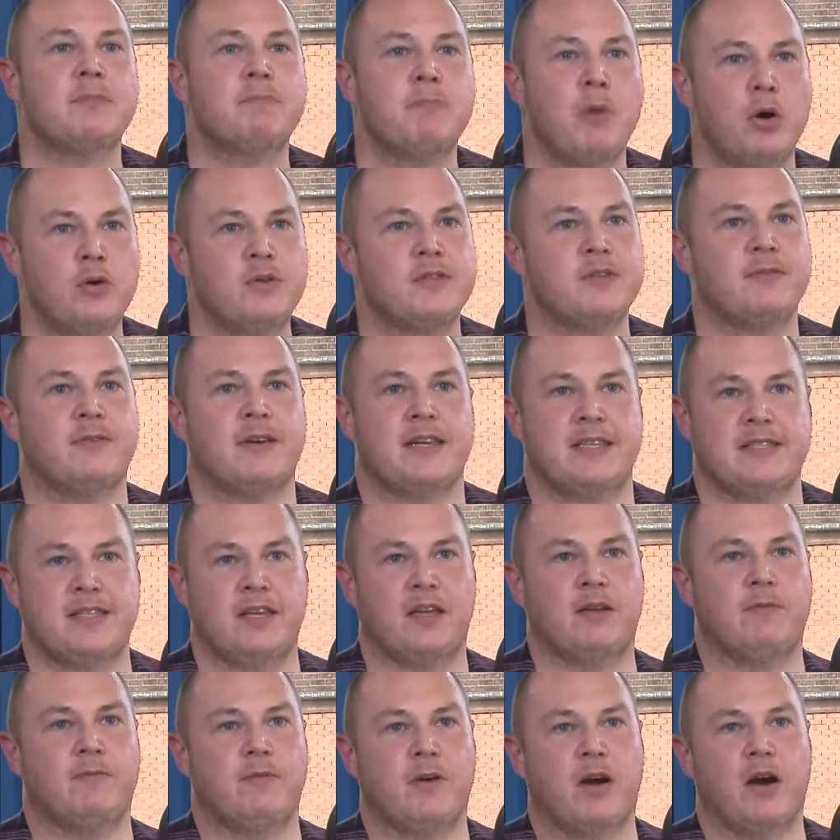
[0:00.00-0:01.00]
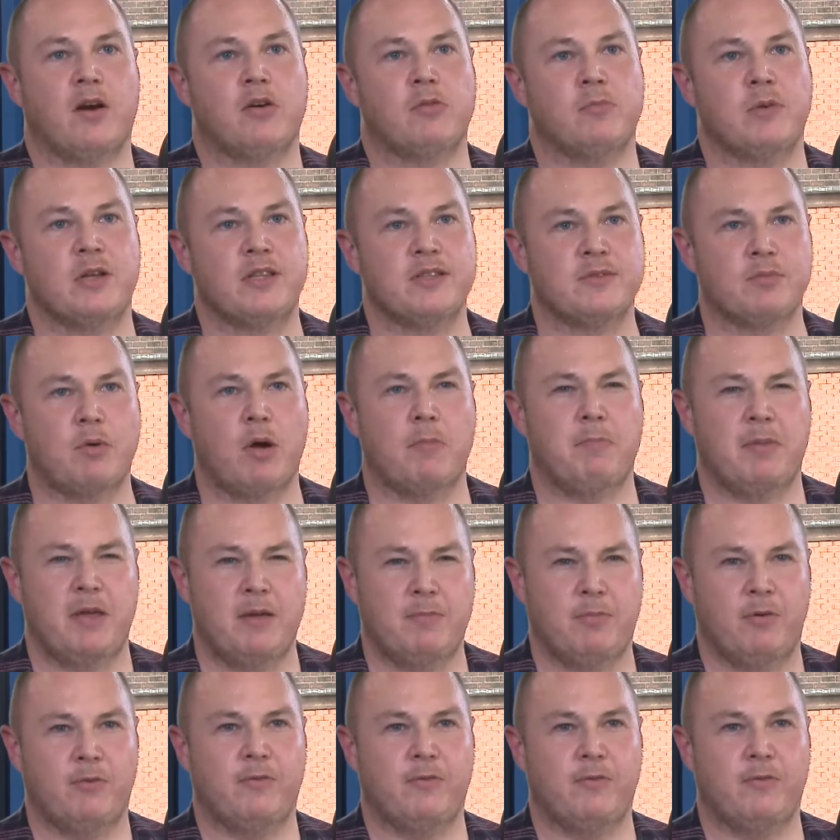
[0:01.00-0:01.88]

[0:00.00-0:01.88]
motivating environment where people